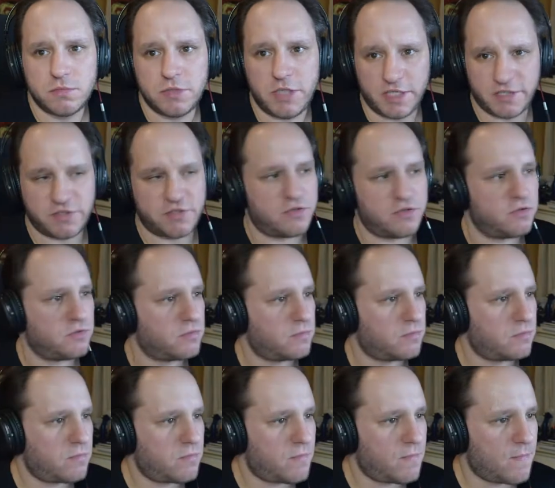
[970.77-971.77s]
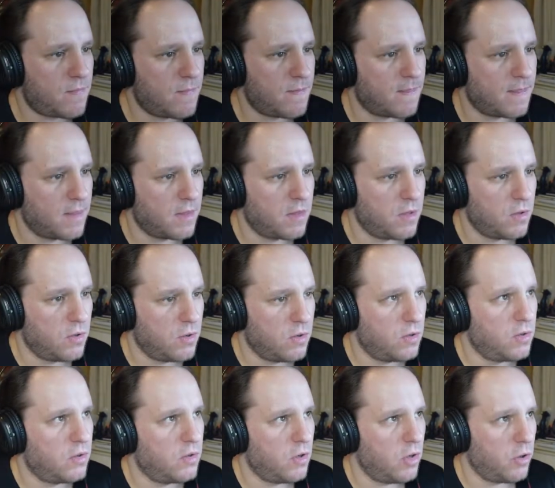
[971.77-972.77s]
Yes.
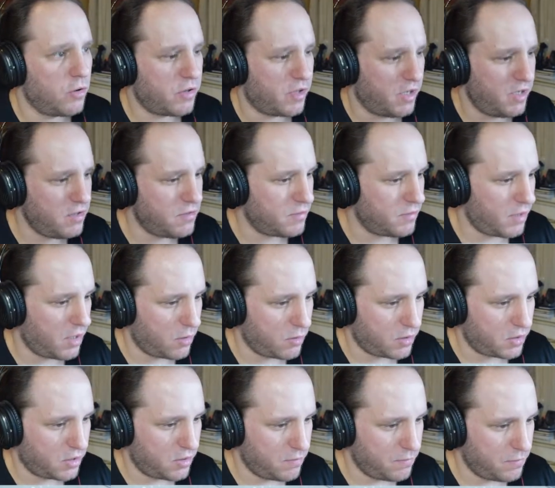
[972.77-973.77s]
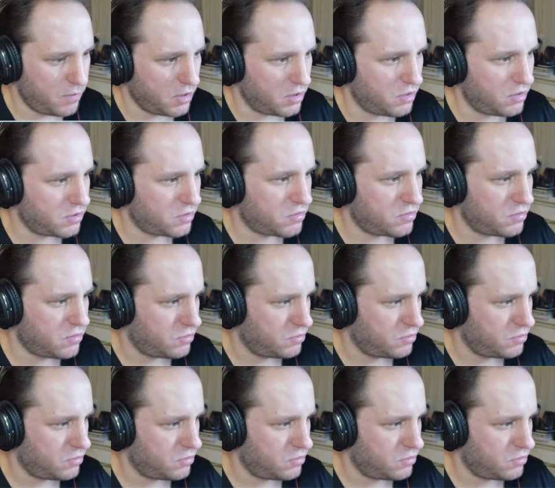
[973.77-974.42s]
Okay, now I can build